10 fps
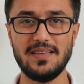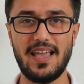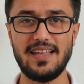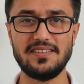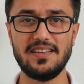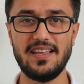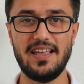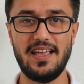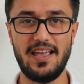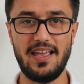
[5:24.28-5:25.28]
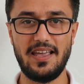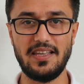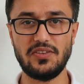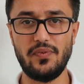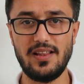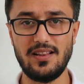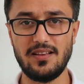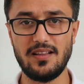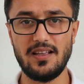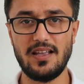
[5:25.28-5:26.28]
And it
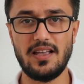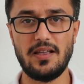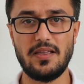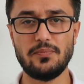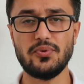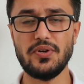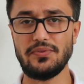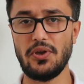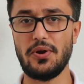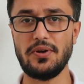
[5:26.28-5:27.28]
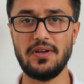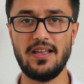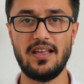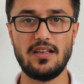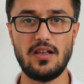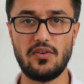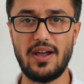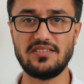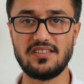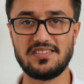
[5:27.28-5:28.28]
will improve your
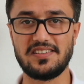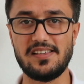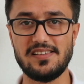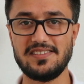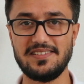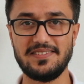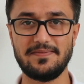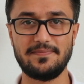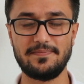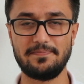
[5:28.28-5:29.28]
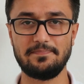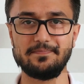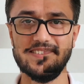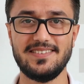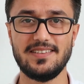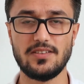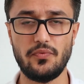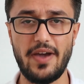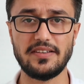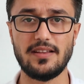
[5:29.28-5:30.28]
writing skills.
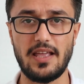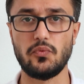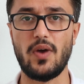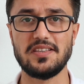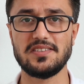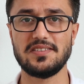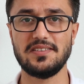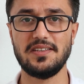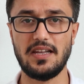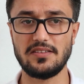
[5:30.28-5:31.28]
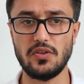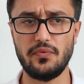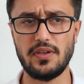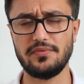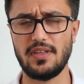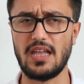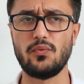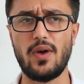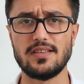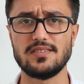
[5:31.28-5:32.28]
The final advice, the fifth
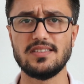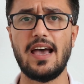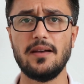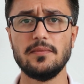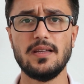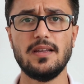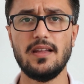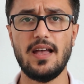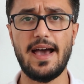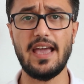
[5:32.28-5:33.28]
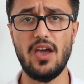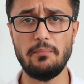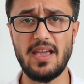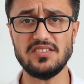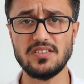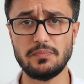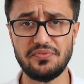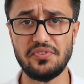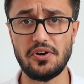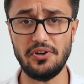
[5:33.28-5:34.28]
advice, yeah. I have mentioned
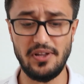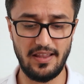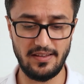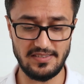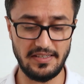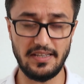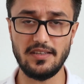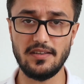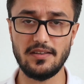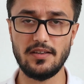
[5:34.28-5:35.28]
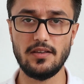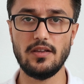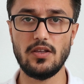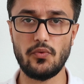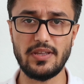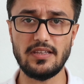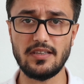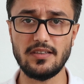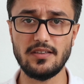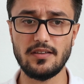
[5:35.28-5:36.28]
before listening,
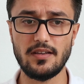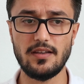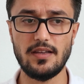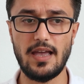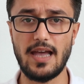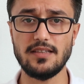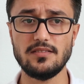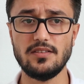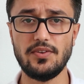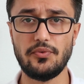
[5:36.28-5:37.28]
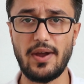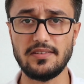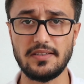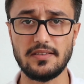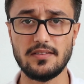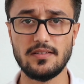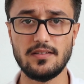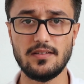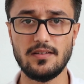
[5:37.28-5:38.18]
reading, and writing.